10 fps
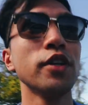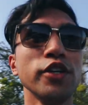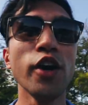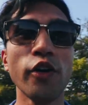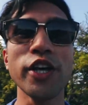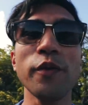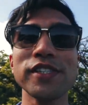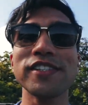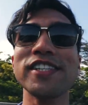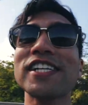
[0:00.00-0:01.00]
Yo,
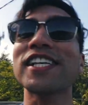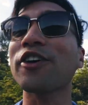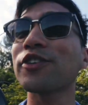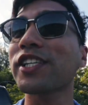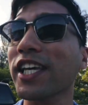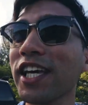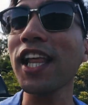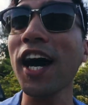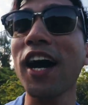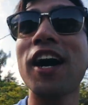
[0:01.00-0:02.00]
that's a good
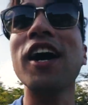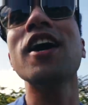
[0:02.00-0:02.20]
tequila!